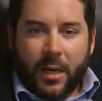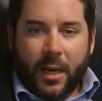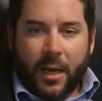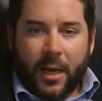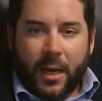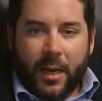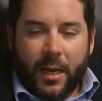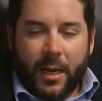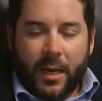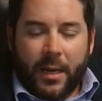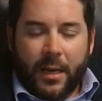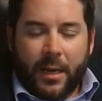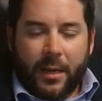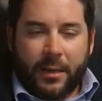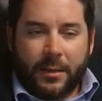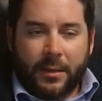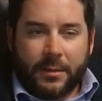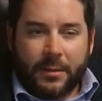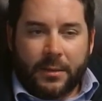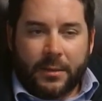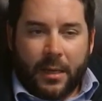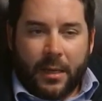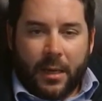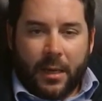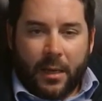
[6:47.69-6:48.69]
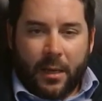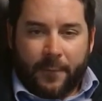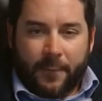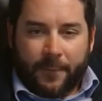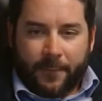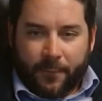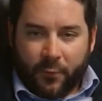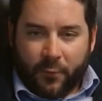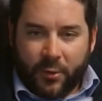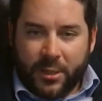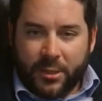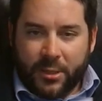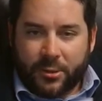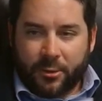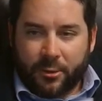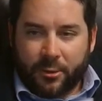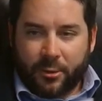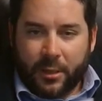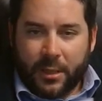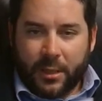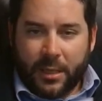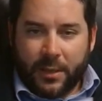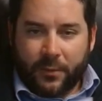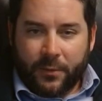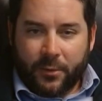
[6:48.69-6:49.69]
and a
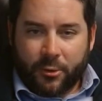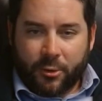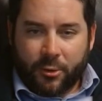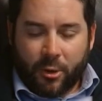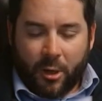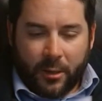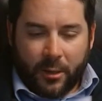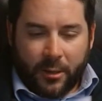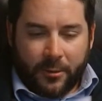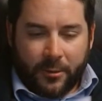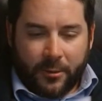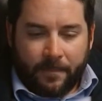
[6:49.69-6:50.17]
freezer in the truck.